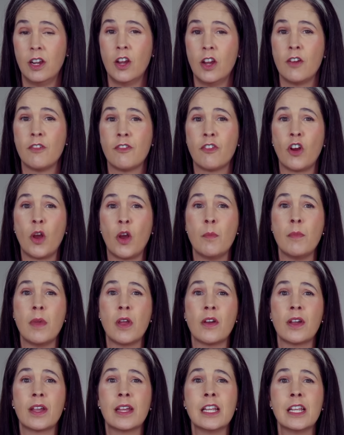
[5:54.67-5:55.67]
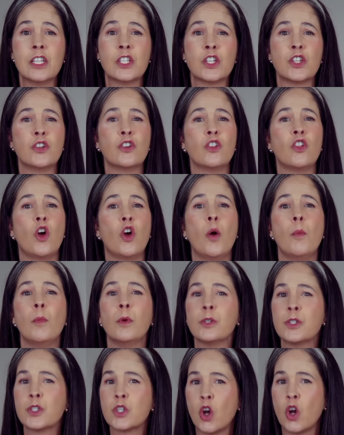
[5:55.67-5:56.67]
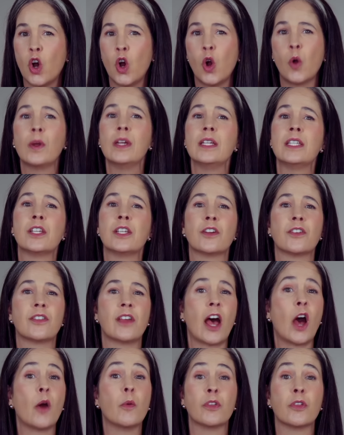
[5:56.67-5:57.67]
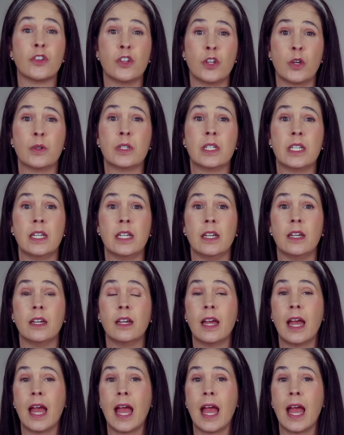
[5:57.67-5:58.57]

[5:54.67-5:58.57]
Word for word: For Americans, you'll almost always hear that with no T.